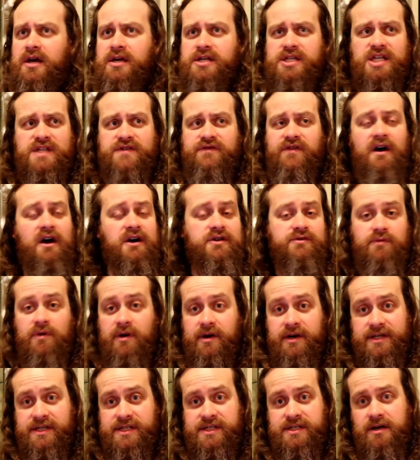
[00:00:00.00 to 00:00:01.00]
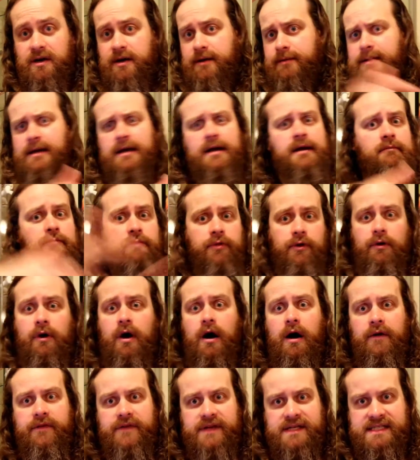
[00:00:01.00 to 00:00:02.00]
So as far as we're concerned, they're
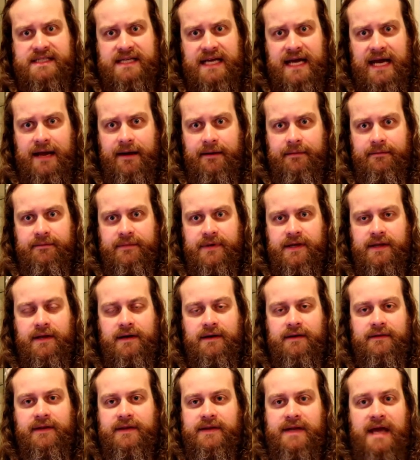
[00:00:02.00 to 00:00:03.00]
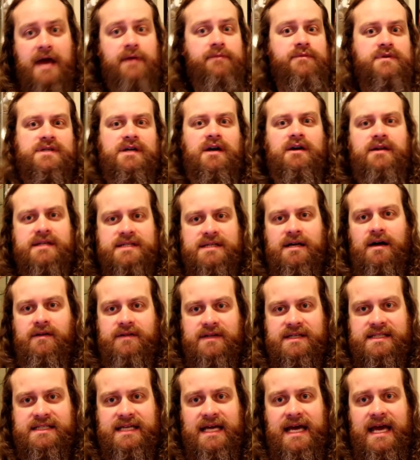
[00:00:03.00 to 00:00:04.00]
all the same. You know, the end result is all
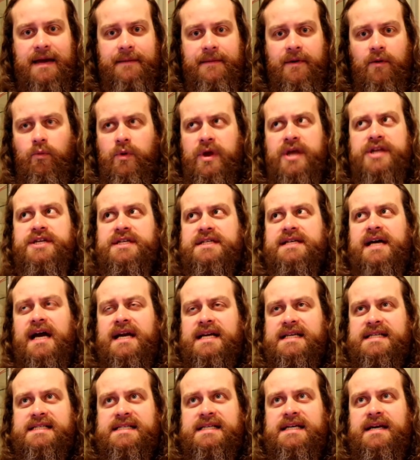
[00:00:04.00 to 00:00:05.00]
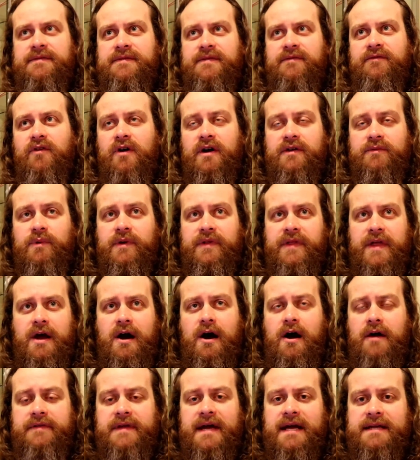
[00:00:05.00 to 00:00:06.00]
the same, and we just kind of see it for what they
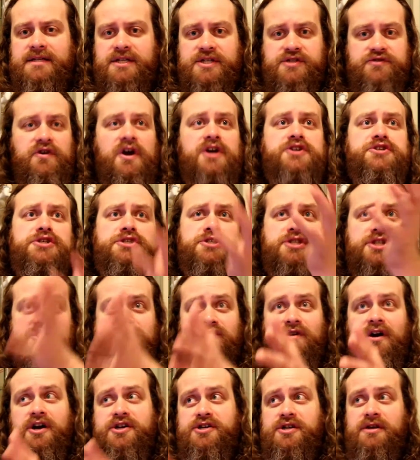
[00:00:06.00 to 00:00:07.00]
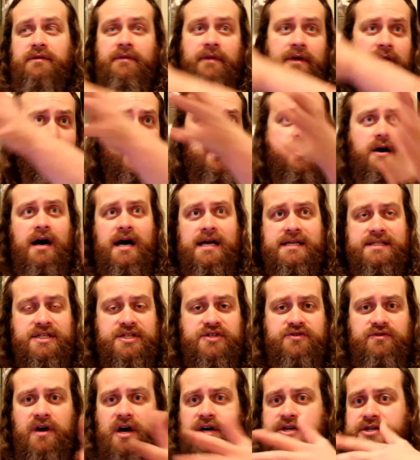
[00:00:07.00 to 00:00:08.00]
are. That destruction is destruction. They all cause
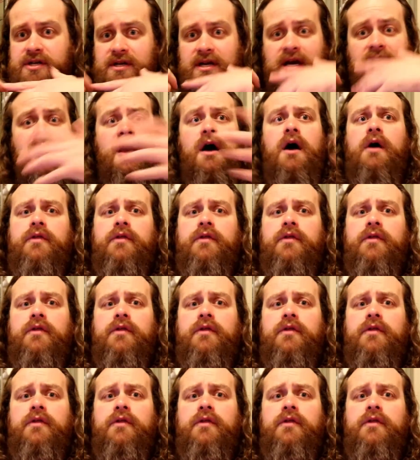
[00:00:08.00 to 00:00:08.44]
destruction.